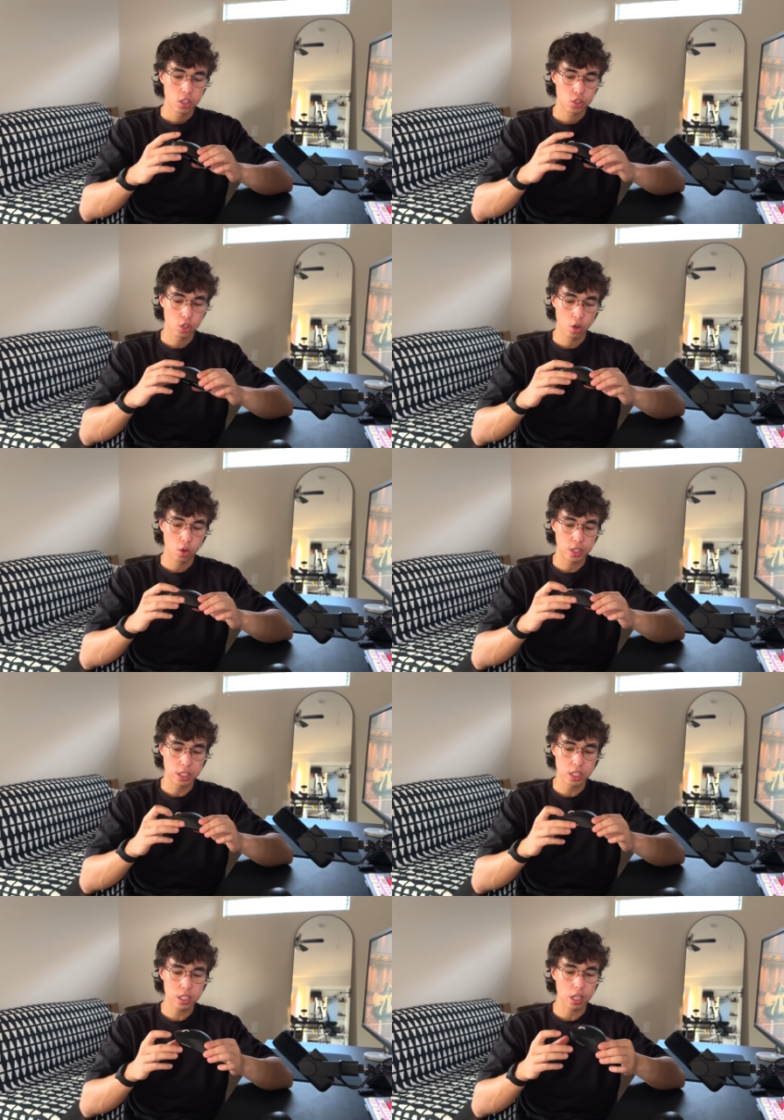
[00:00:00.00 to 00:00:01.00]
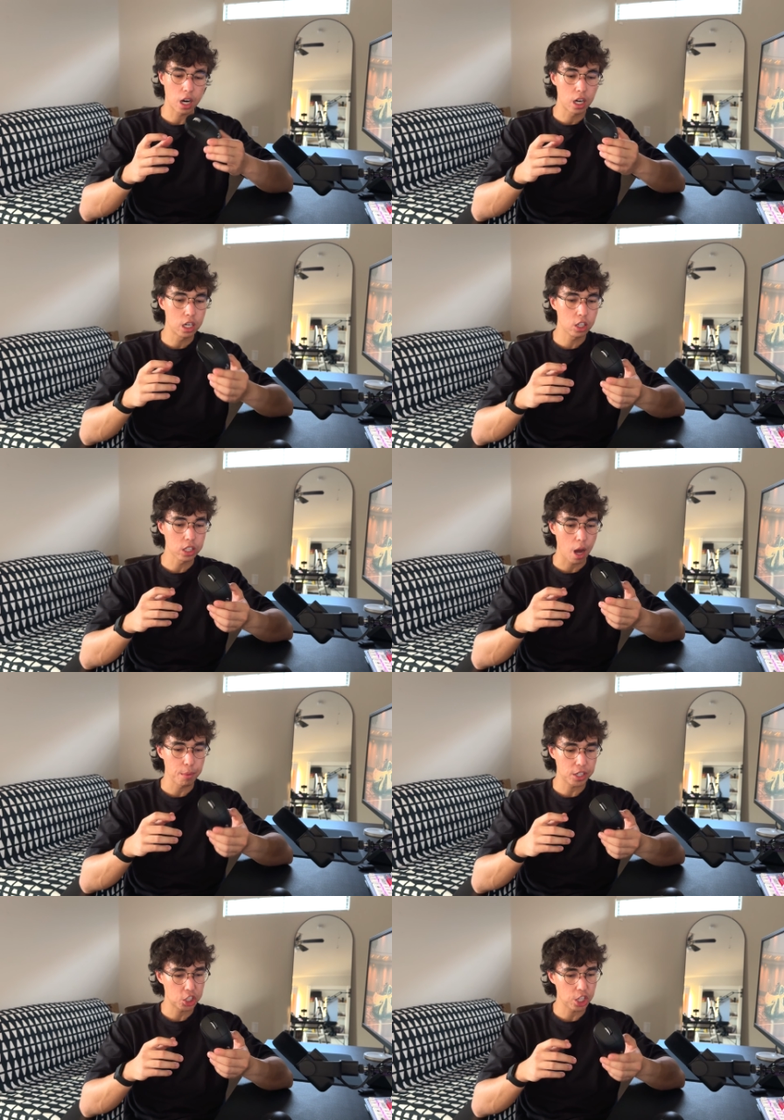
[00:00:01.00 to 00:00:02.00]
So this is an
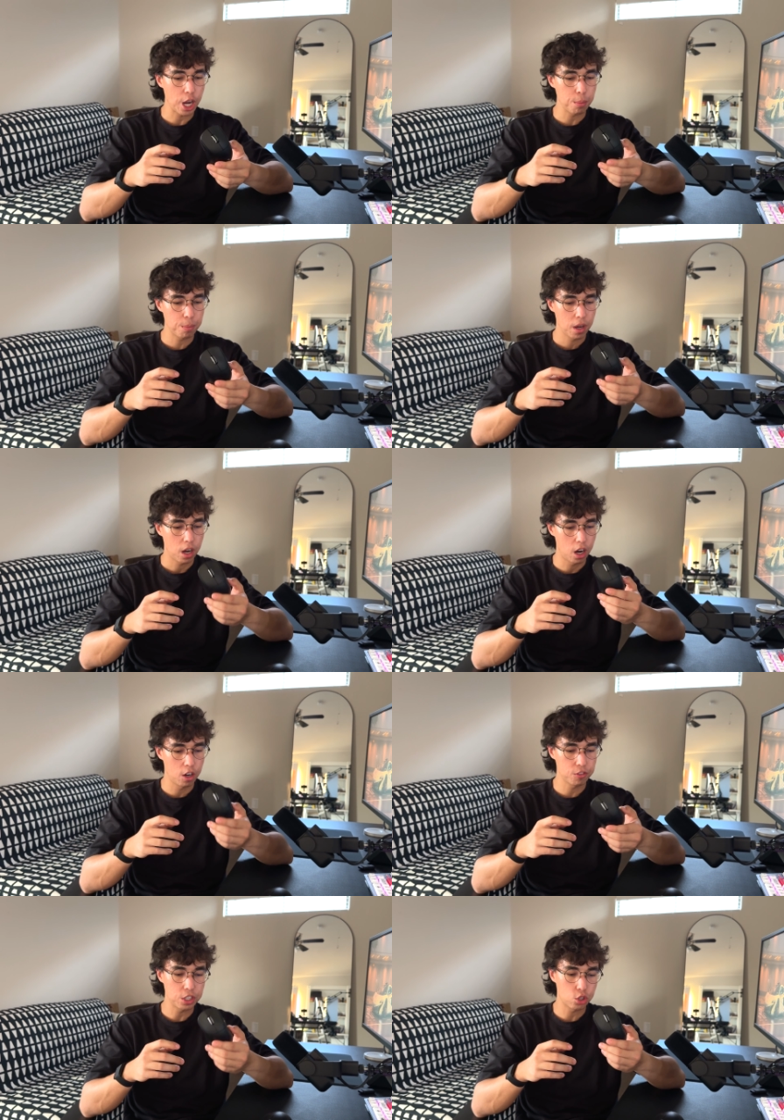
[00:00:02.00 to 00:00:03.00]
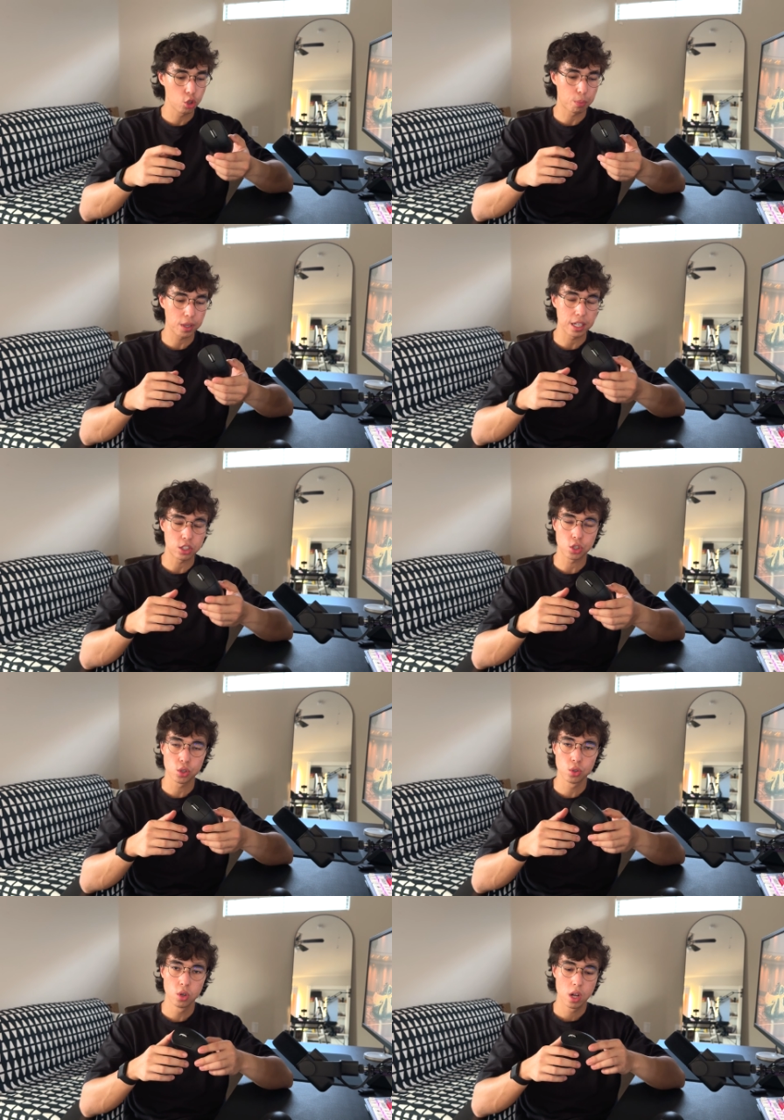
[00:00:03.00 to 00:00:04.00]
ergonomic shape of the Superlight
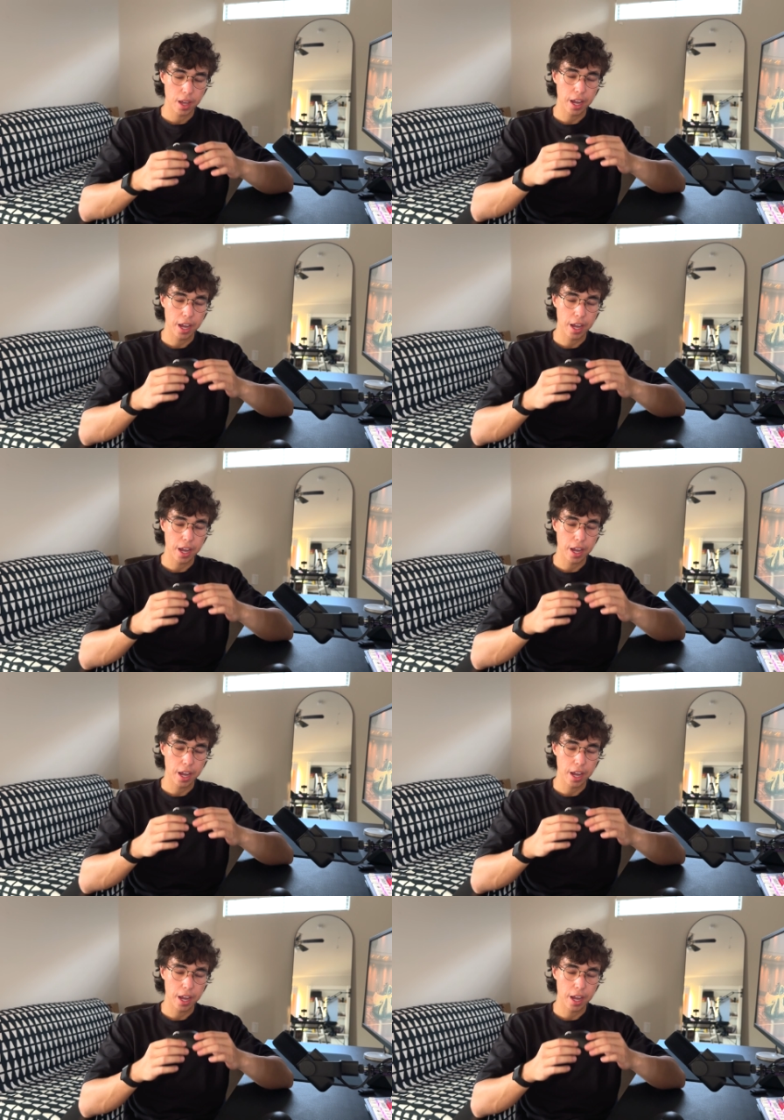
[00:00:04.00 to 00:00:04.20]
2.